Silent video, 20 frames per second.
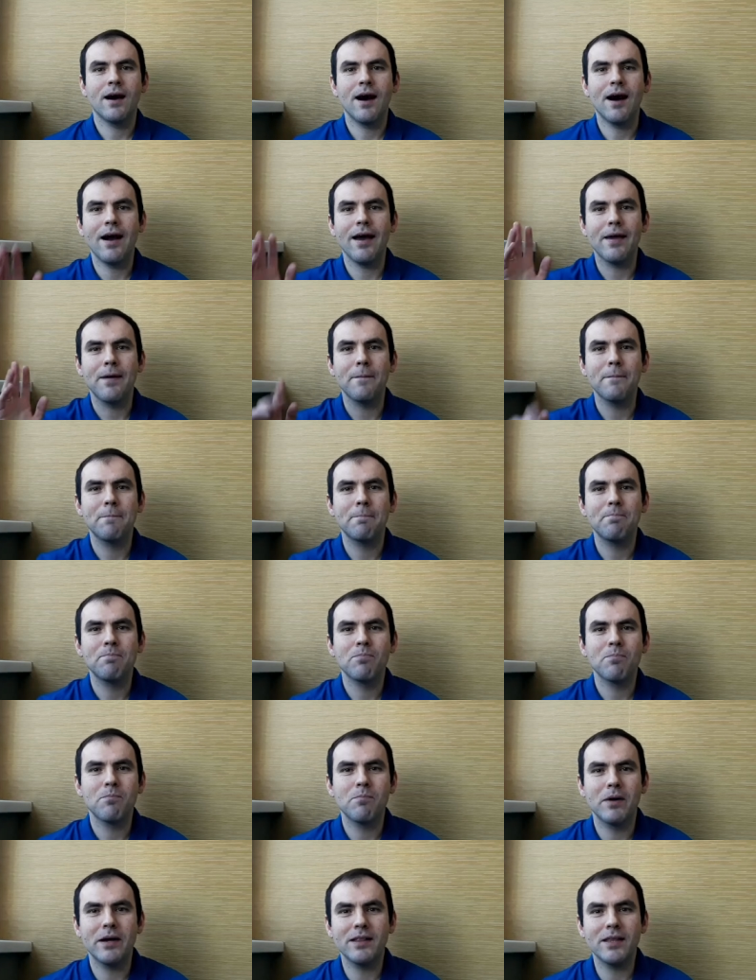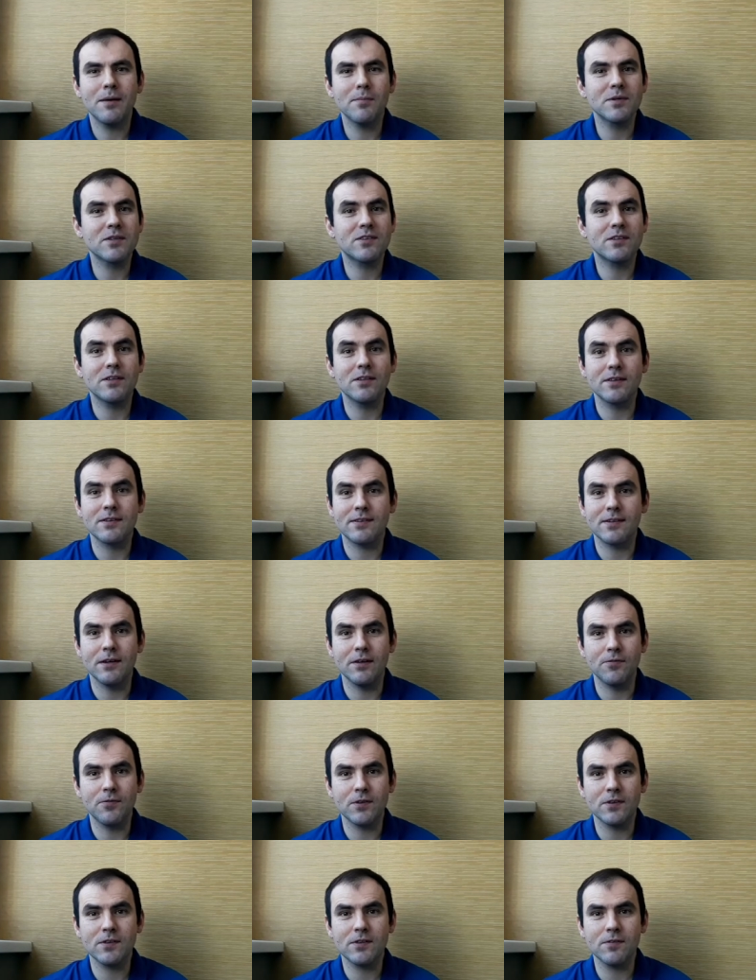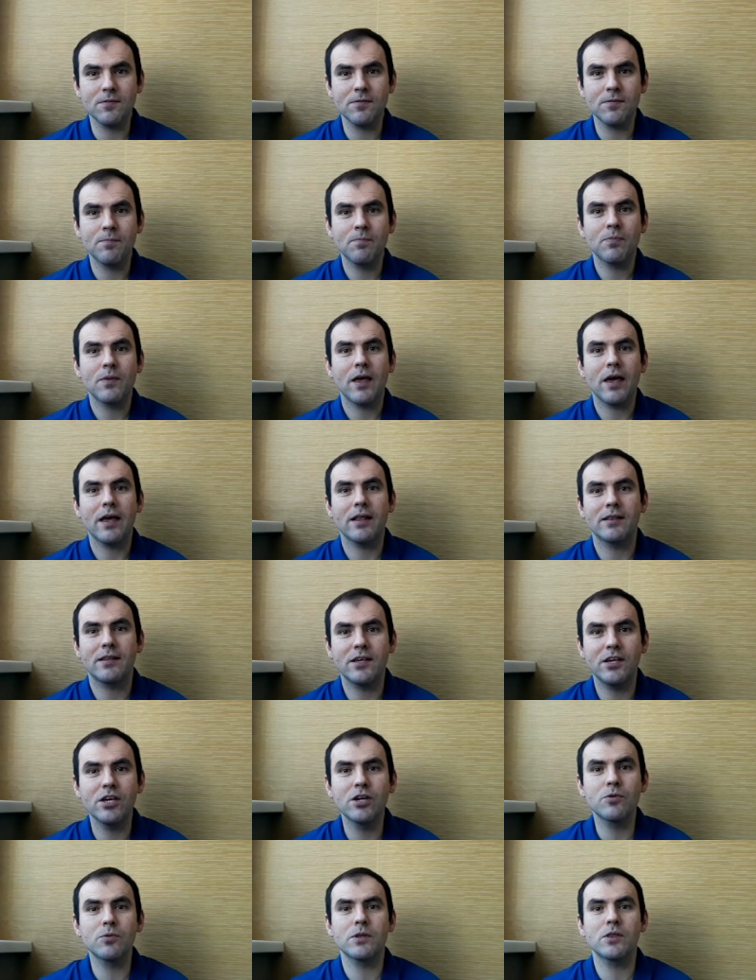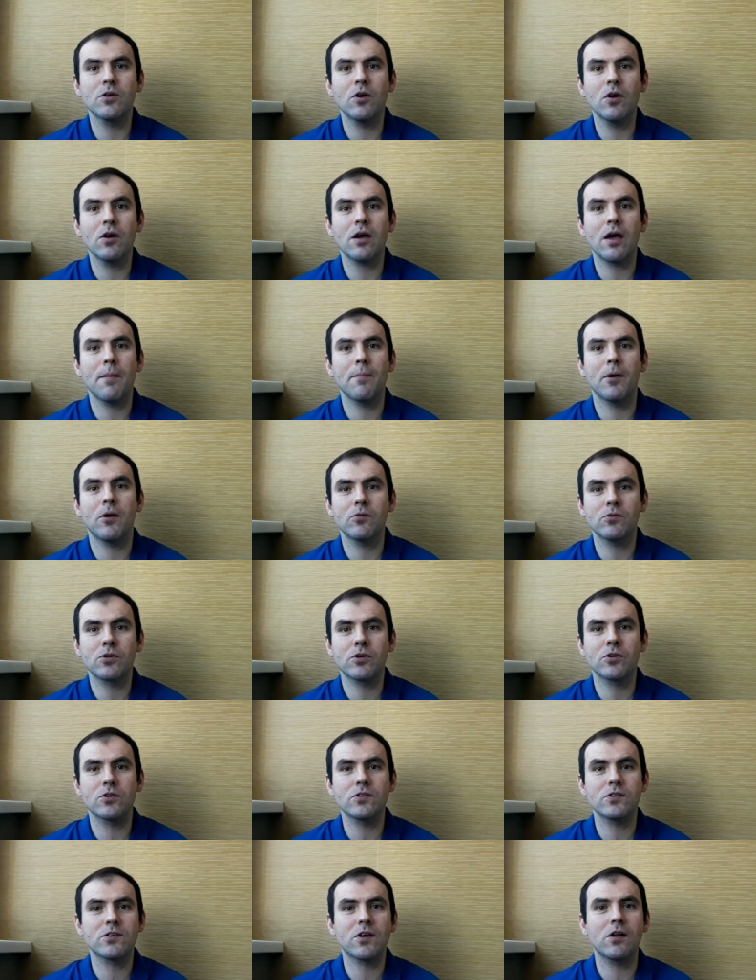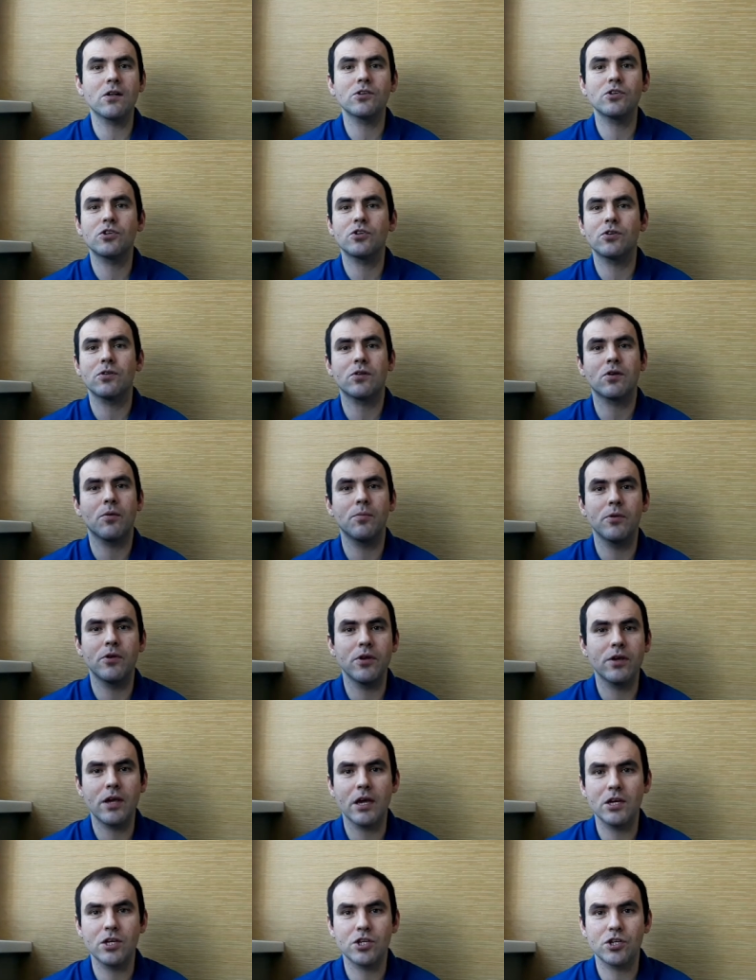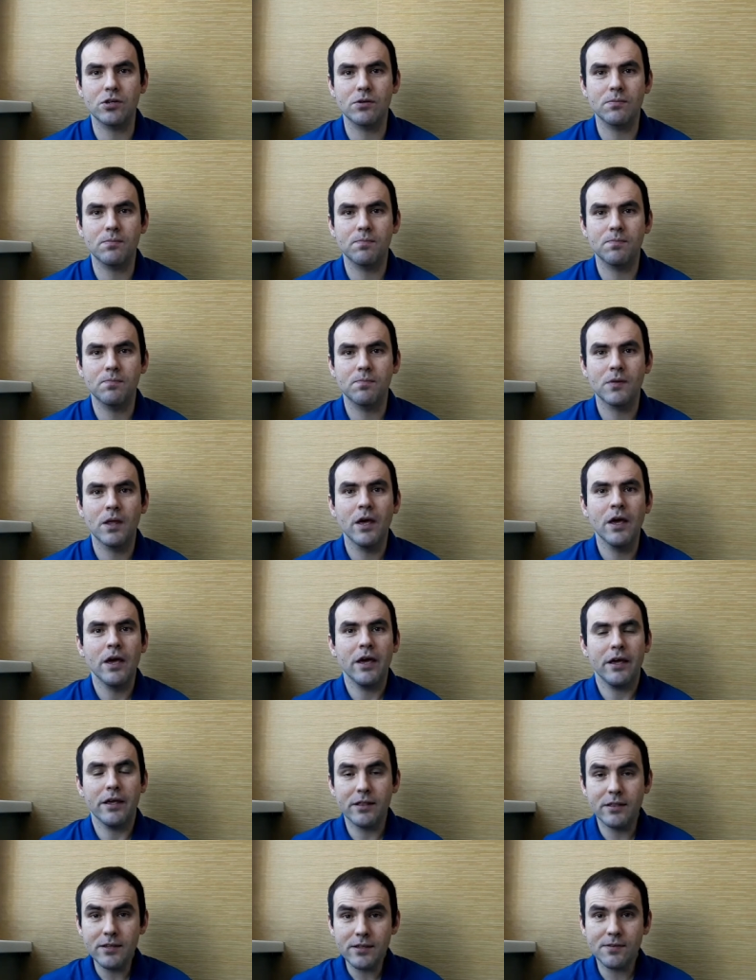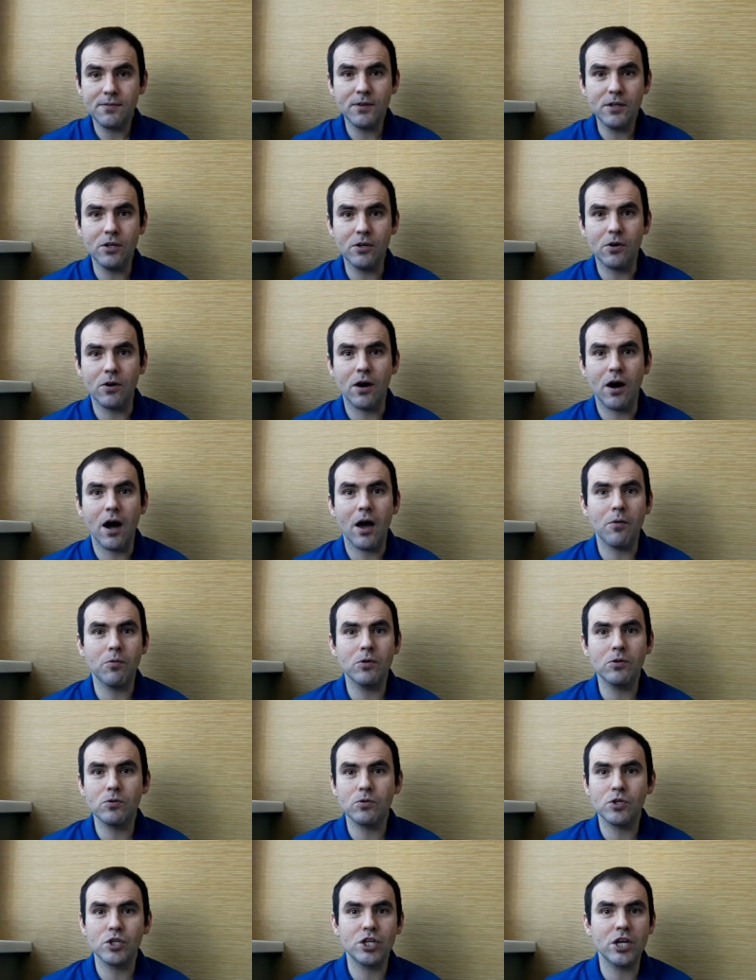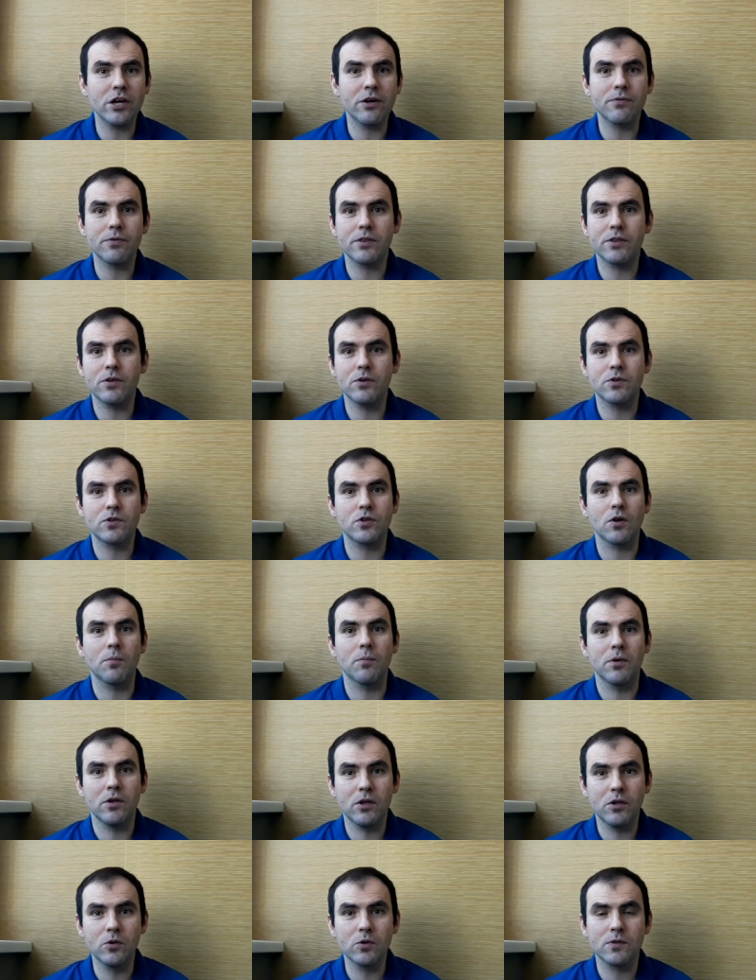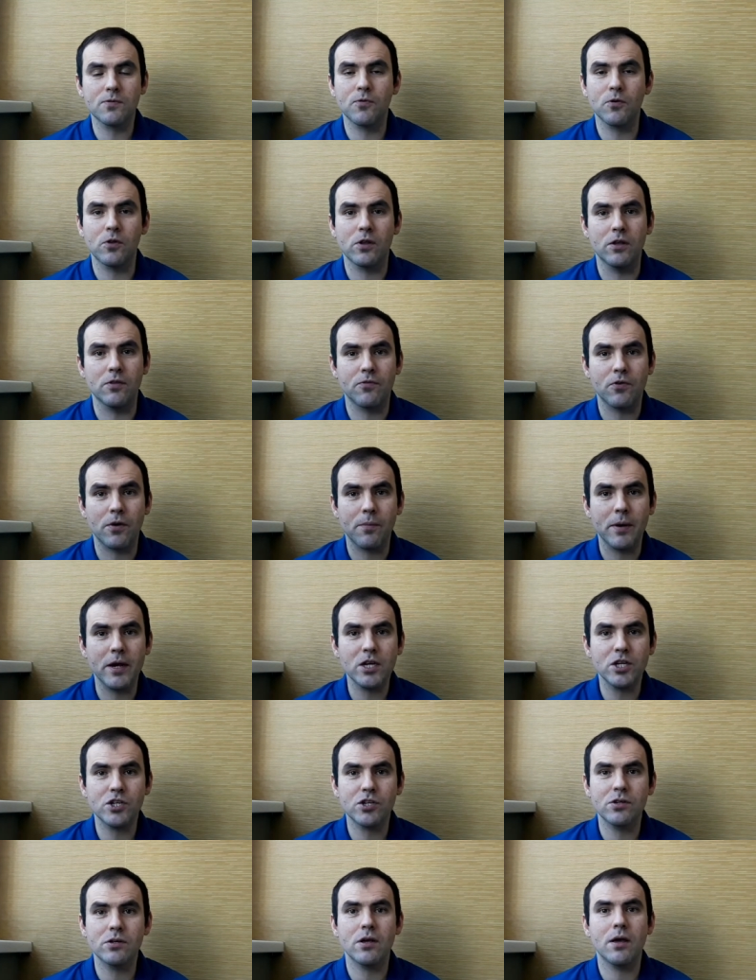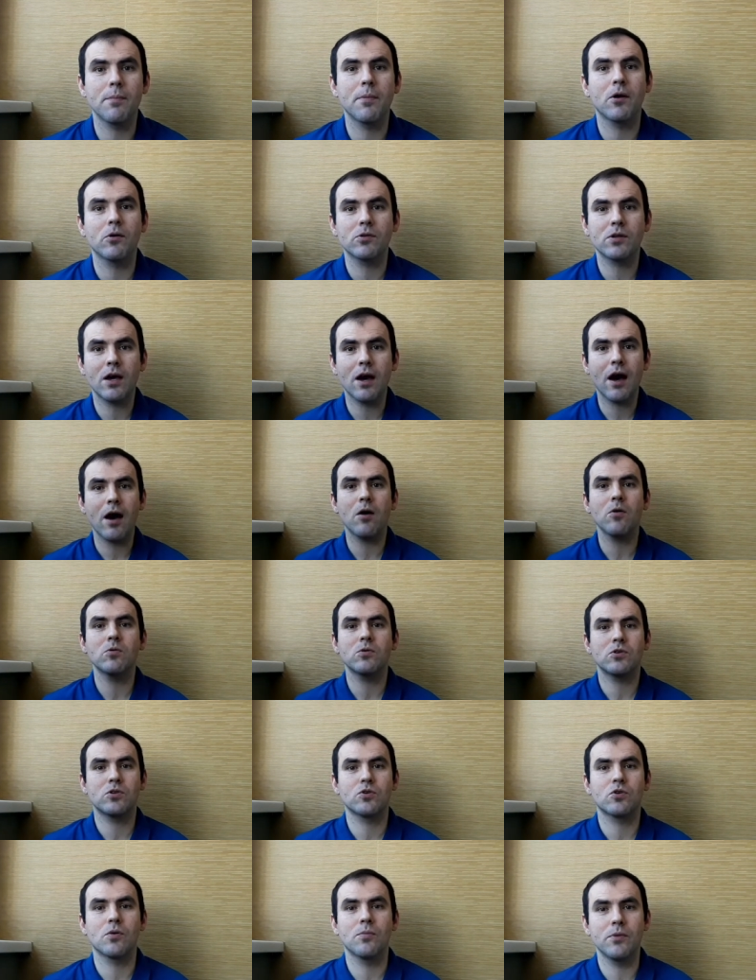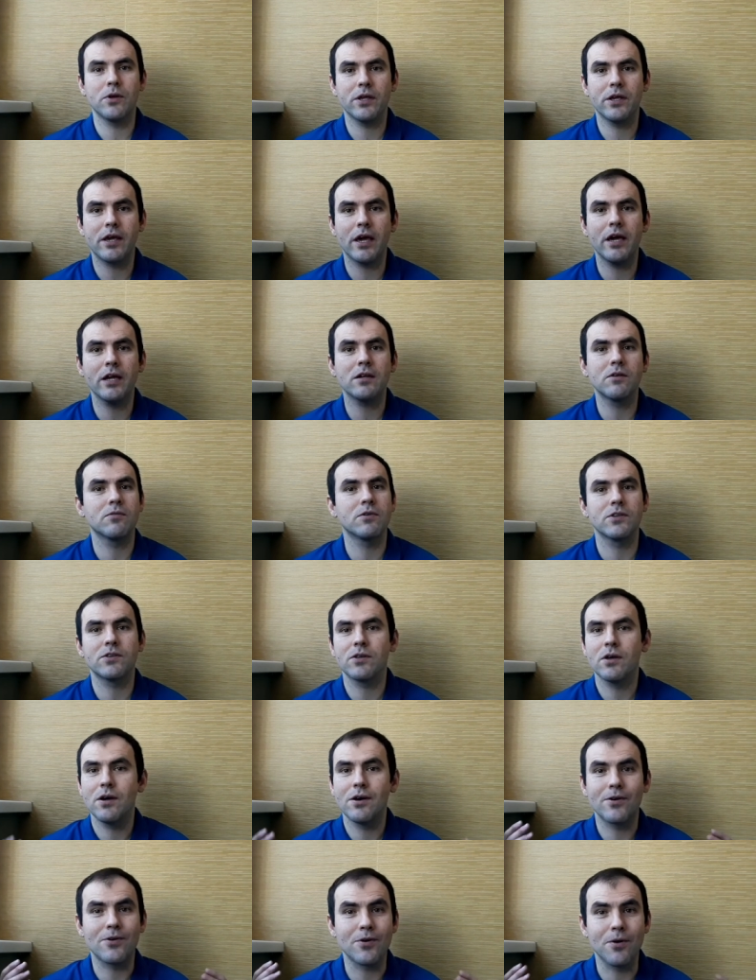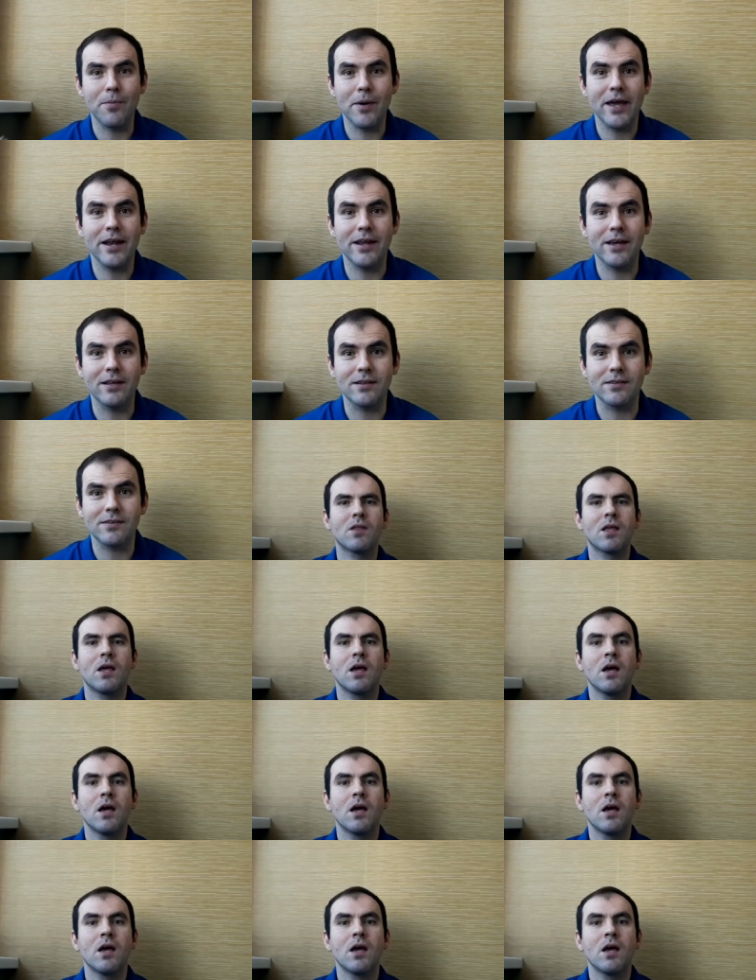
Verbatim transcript: Hi, my name is Denis Lifensov, and here we talk about cross-cultural communication. In this video, I want to share with you some useful information about how to communicate with Romanians.